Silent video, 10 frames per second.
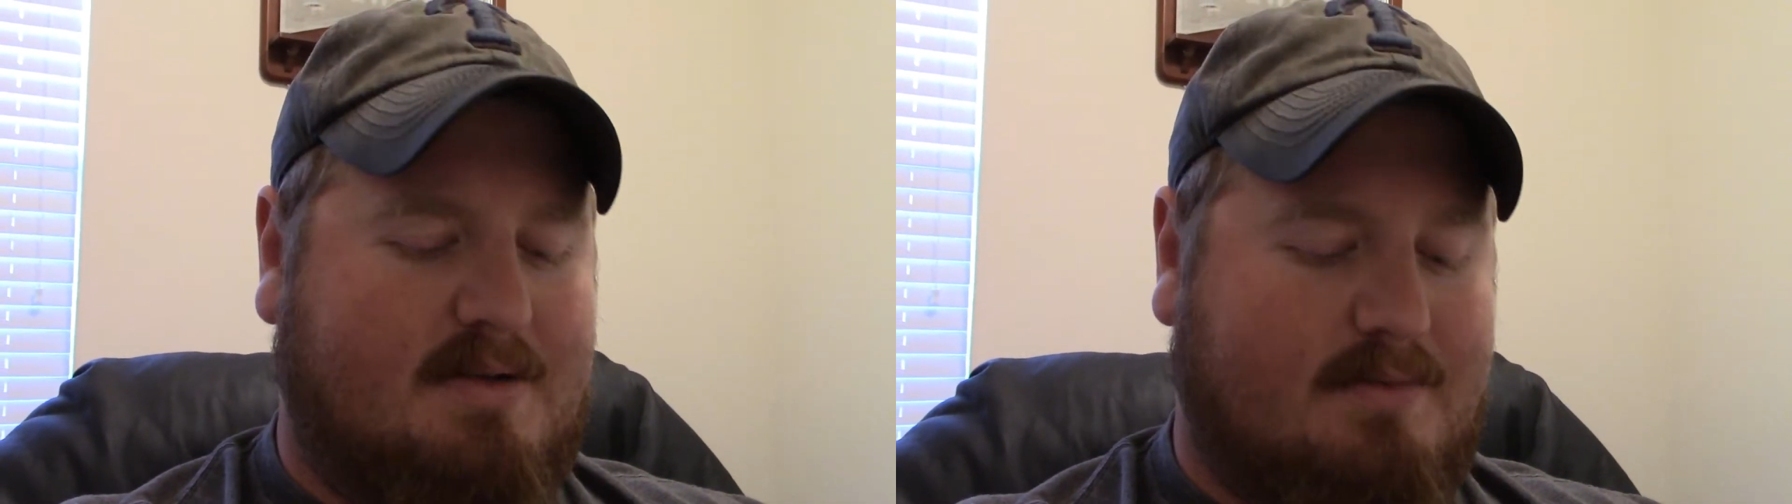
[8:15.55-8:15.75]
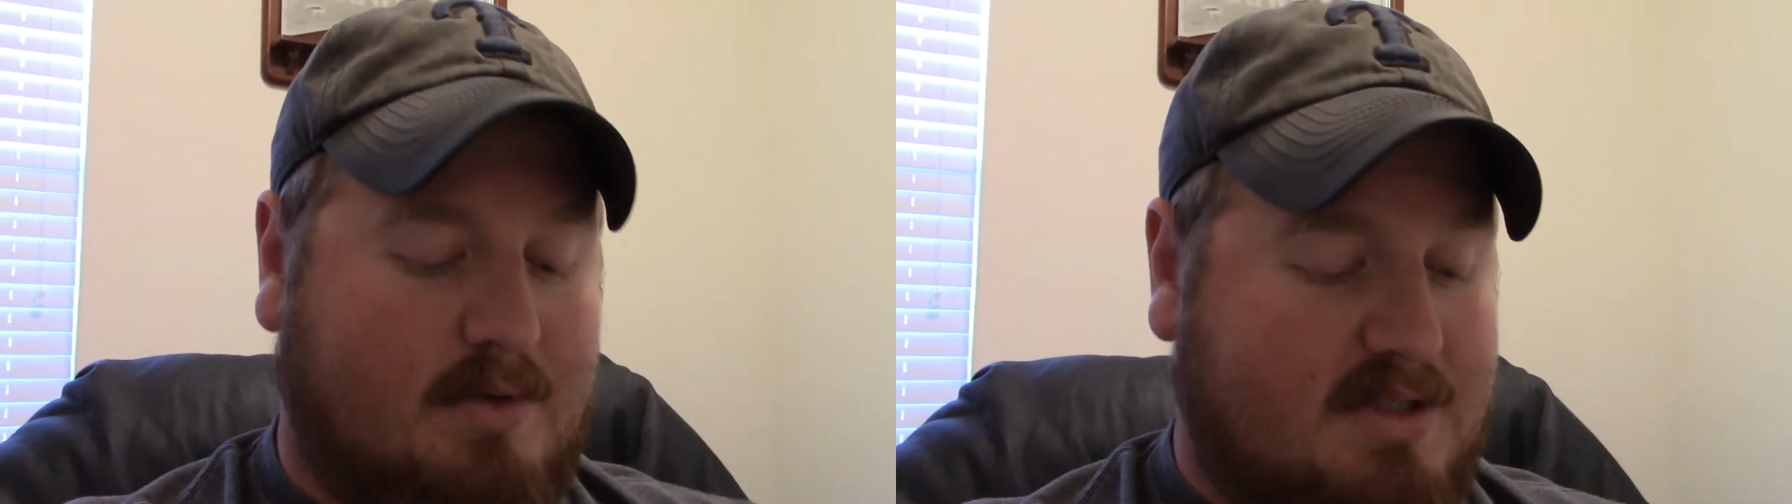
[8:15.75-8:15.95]

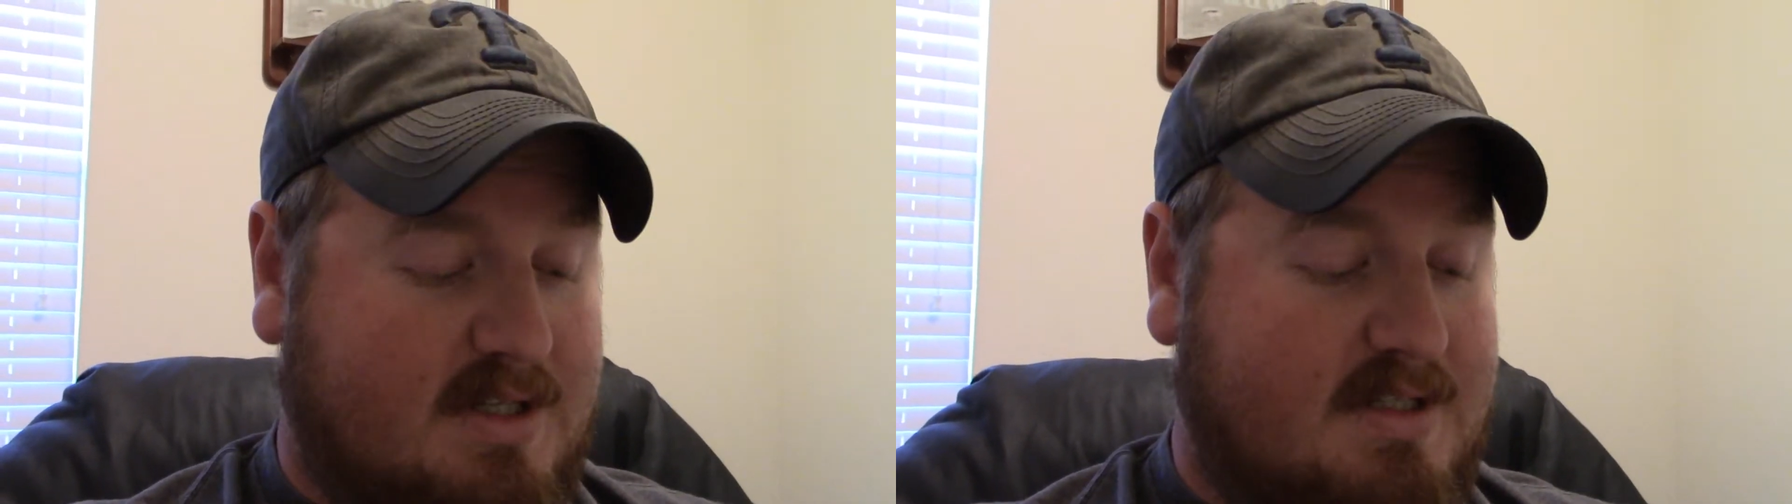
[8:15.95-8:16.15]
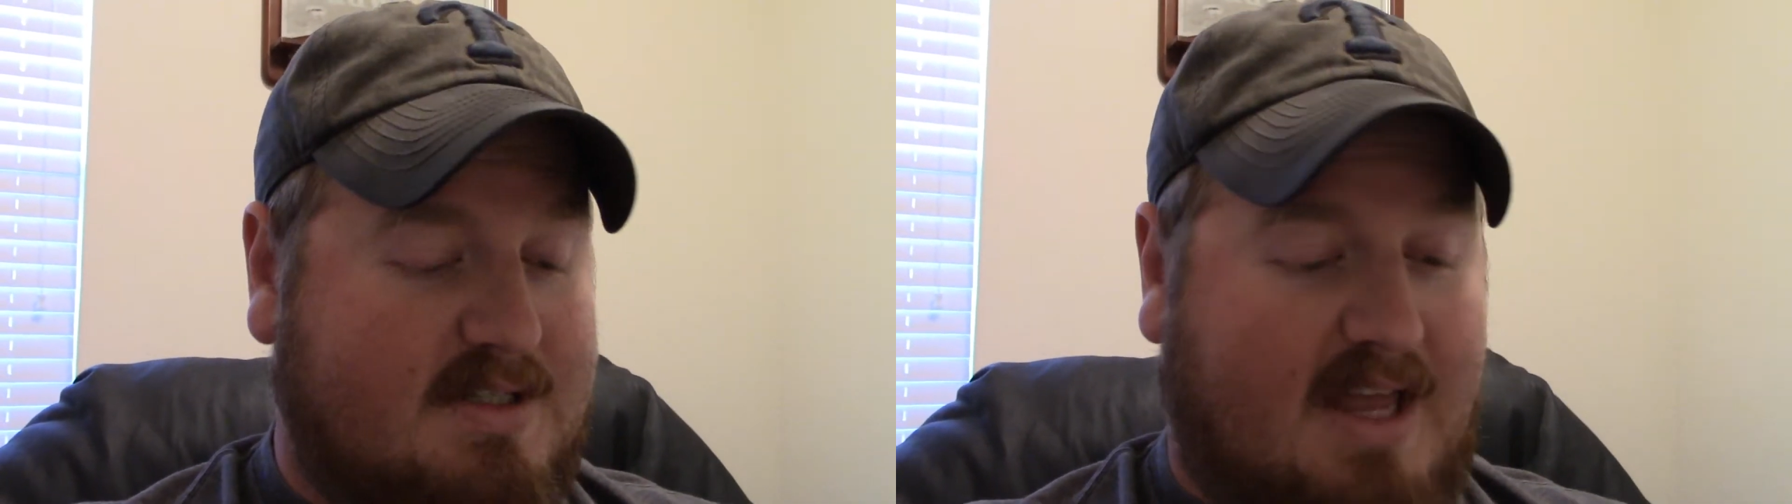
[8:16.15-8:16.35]

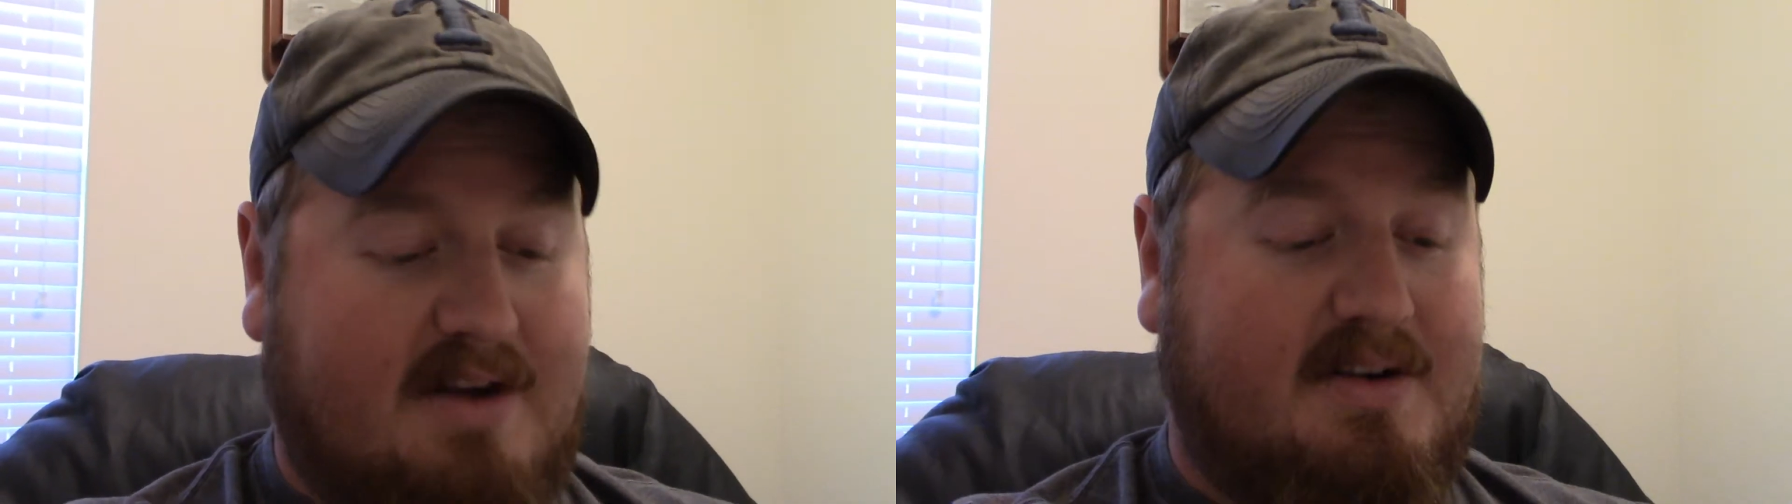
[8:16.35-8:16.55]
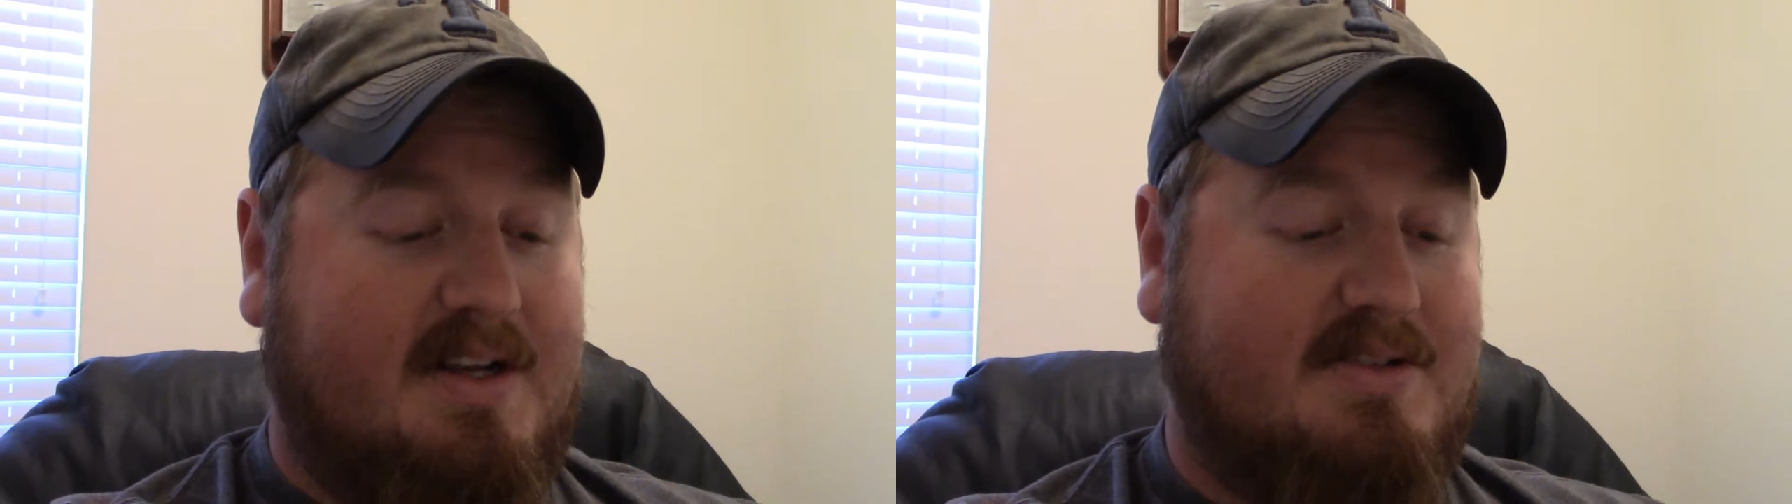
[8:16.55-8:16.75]
fortunately it's
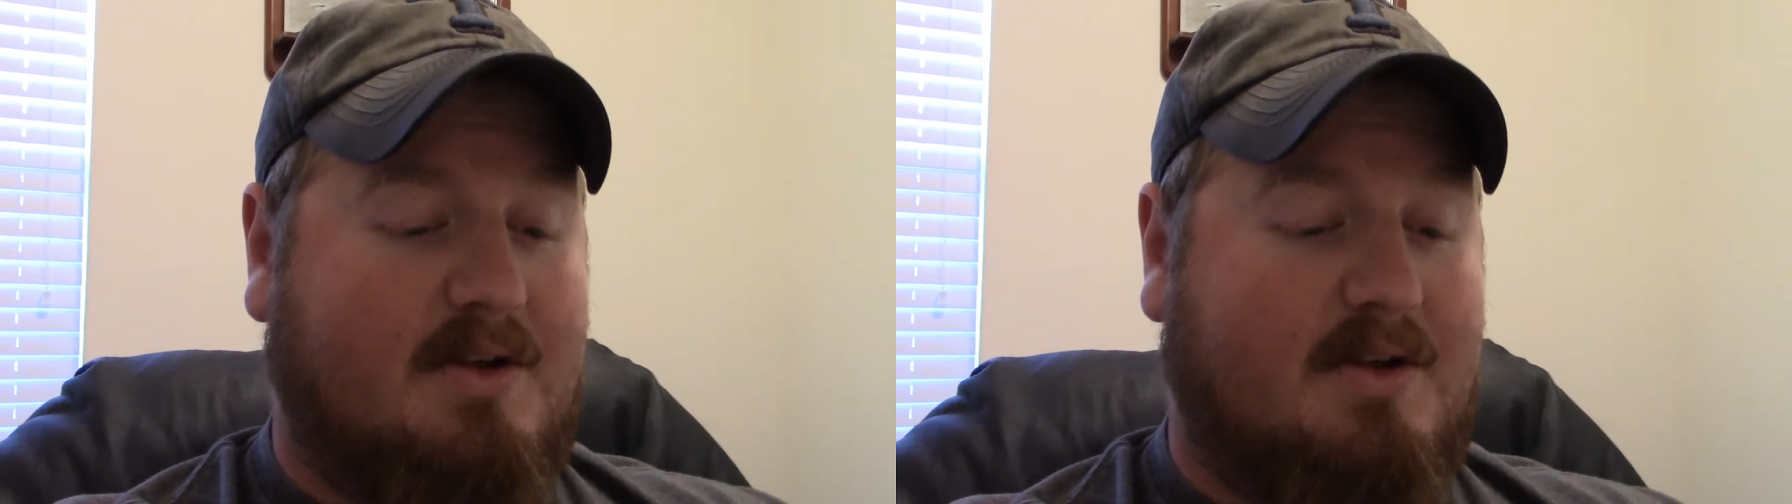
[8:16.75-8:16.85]
Saturday,